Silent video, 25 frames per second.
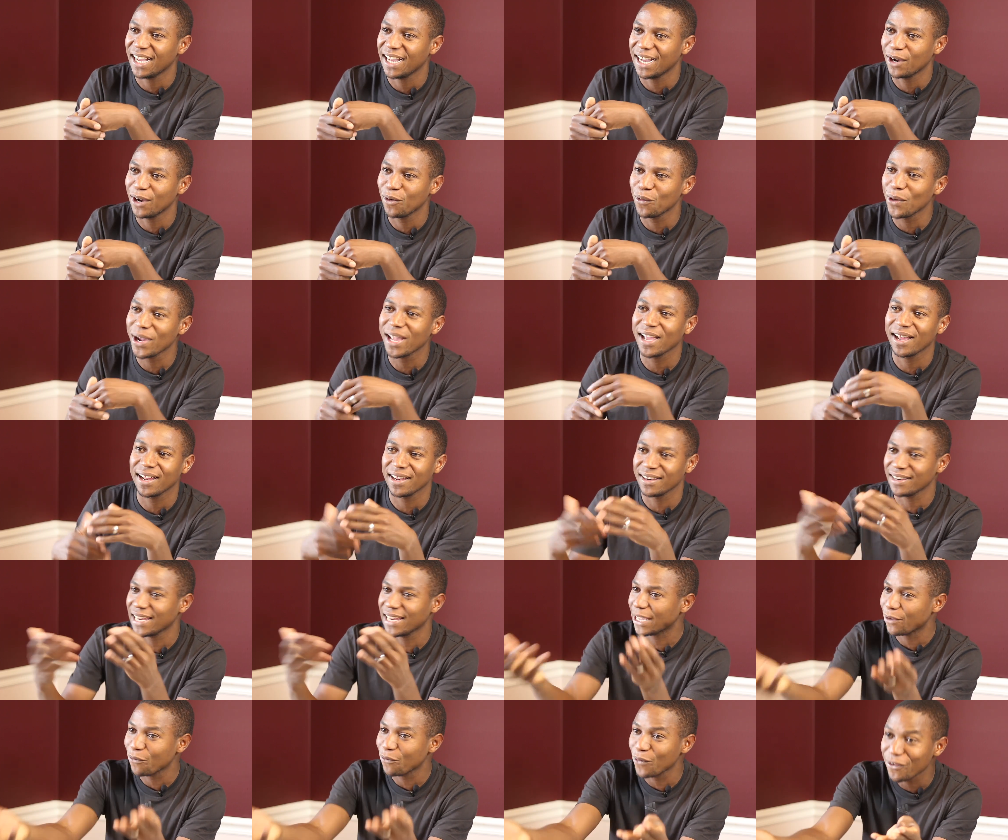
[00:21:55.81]
Where
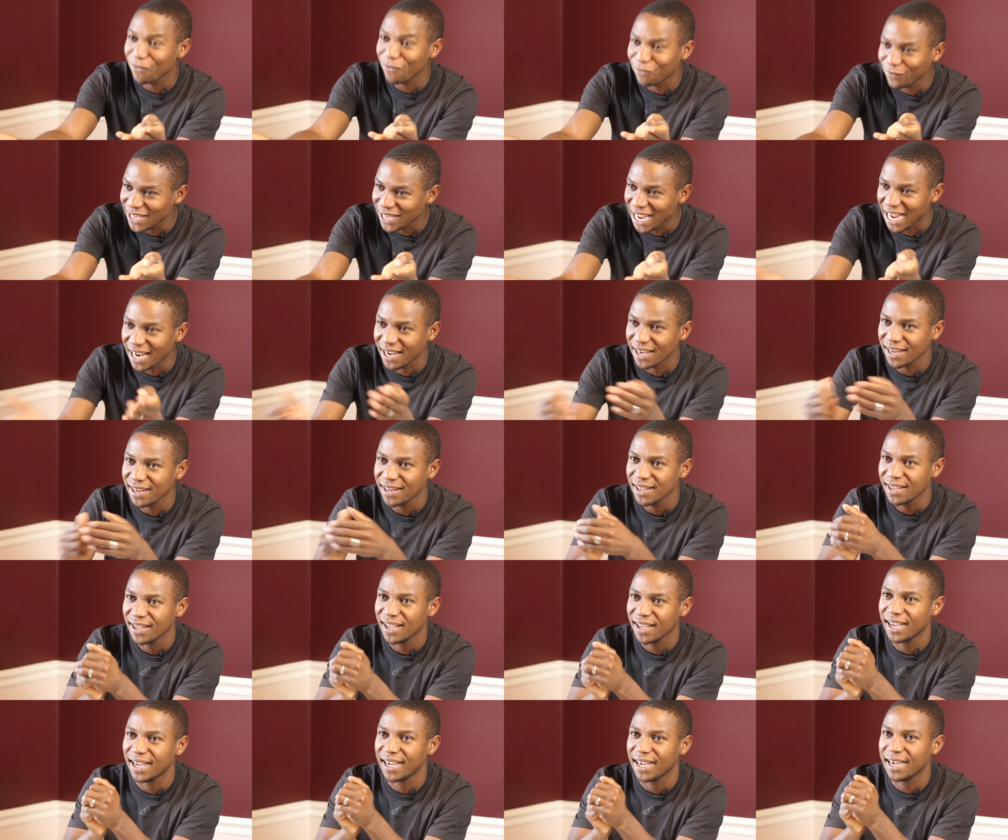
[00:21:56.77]
like we've
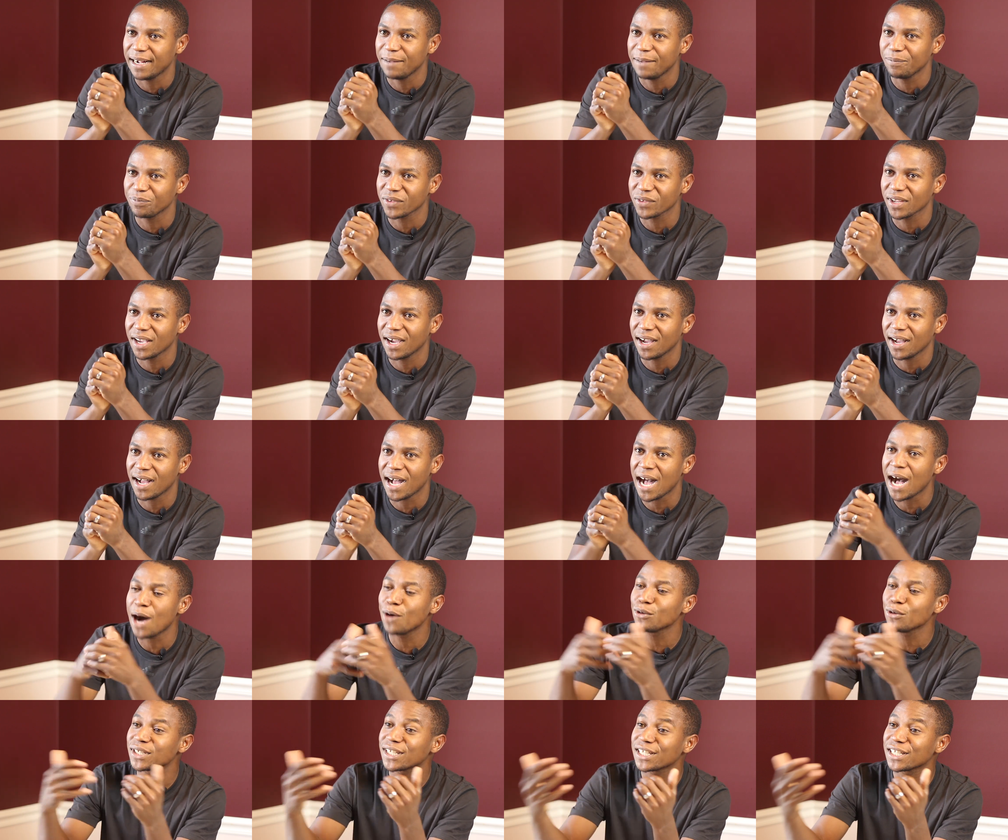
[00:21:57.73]
done
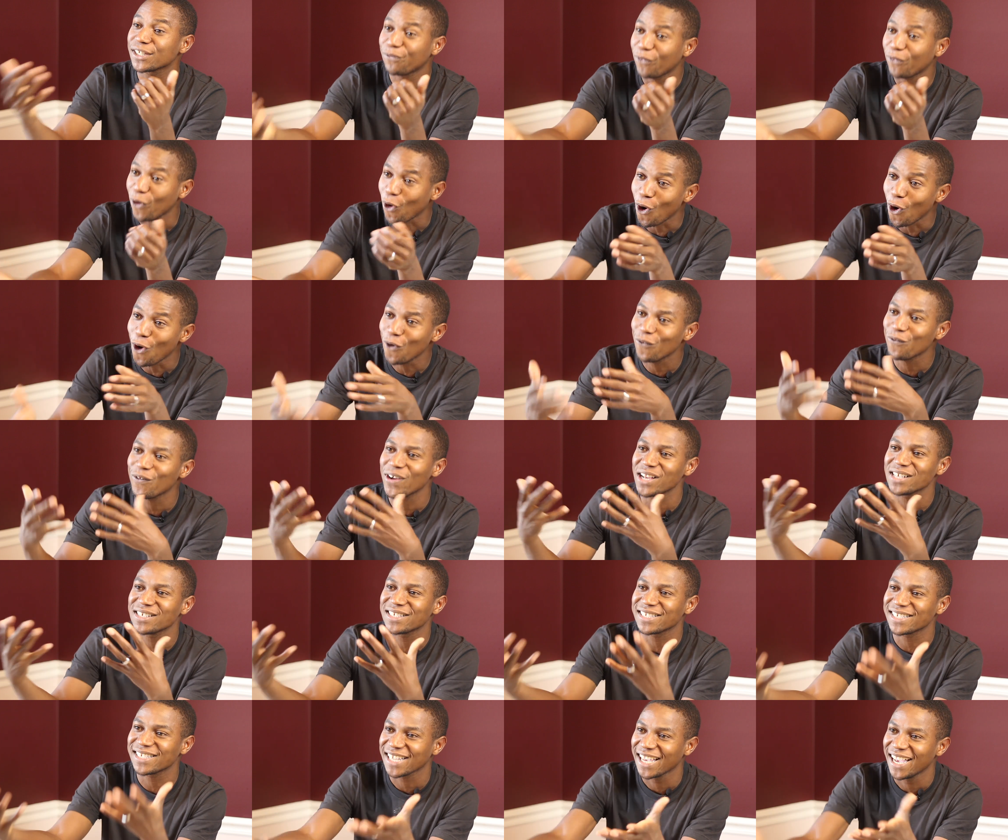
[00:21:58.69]
houses for
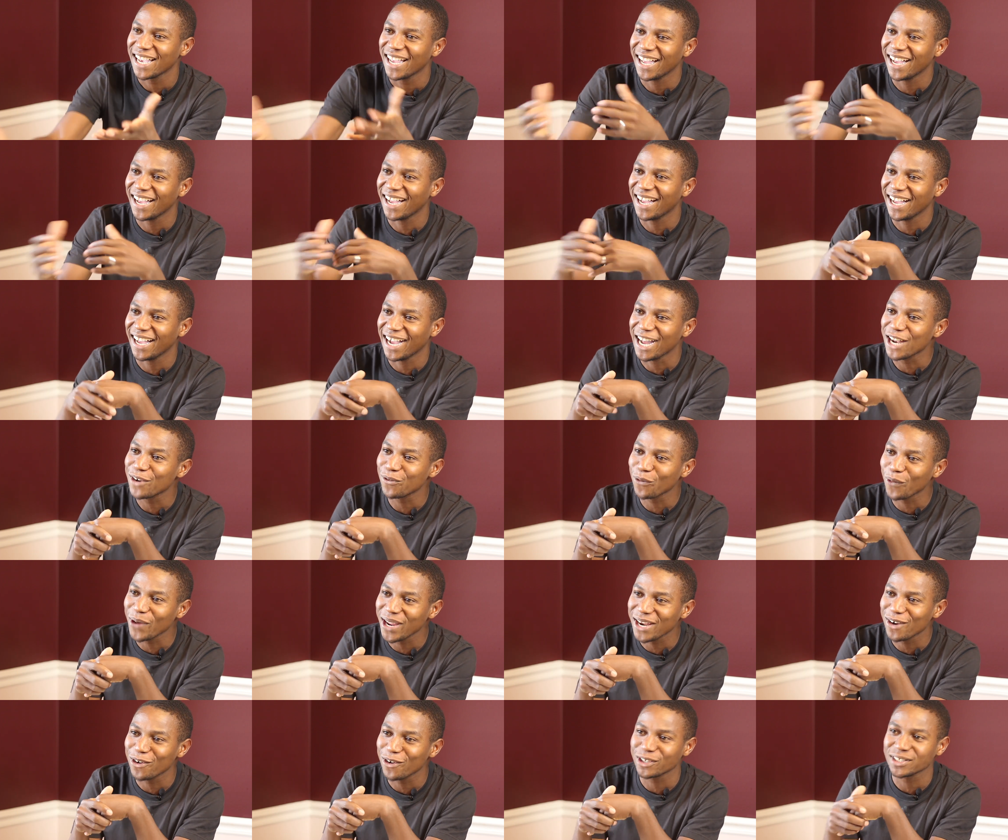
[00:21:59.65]
orphans
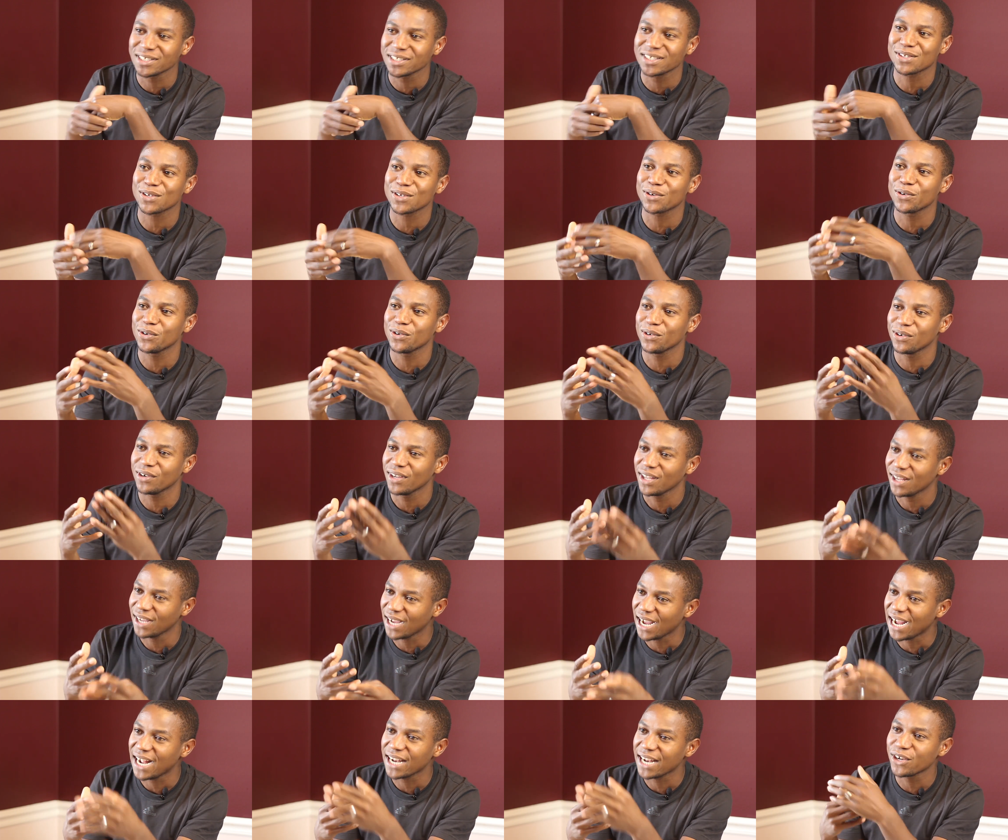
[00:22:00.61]
and widows
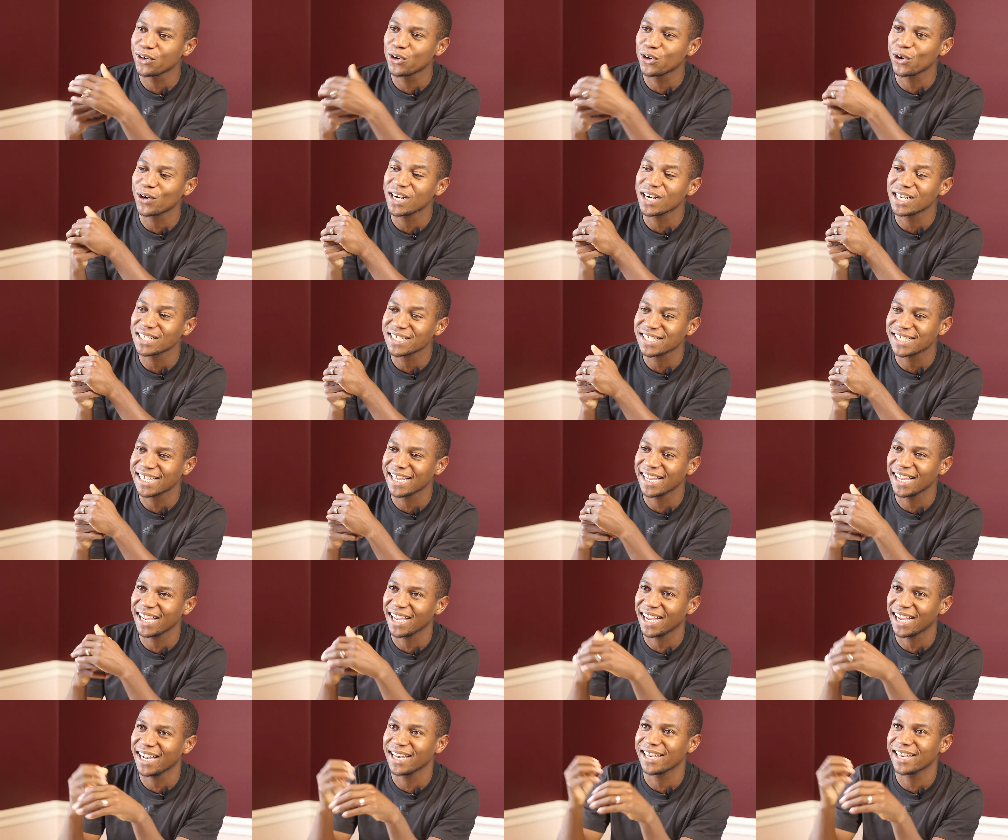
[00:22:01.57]
through
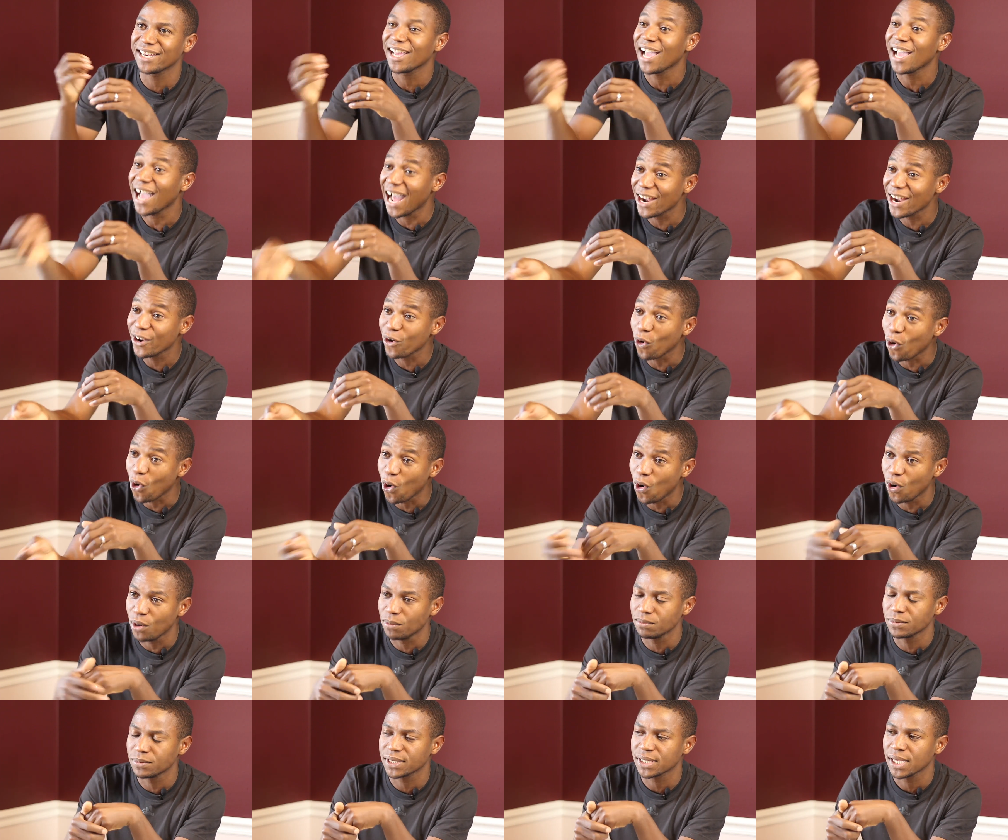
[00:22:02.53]
DonorSee and
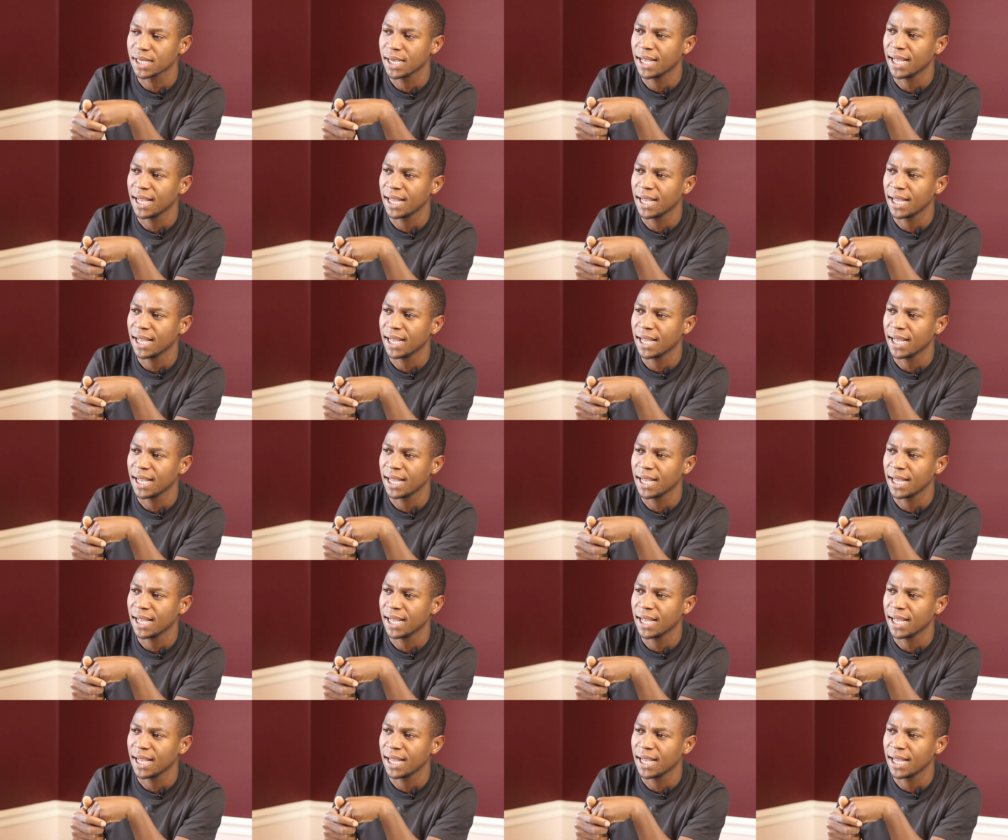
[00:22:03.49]
homes.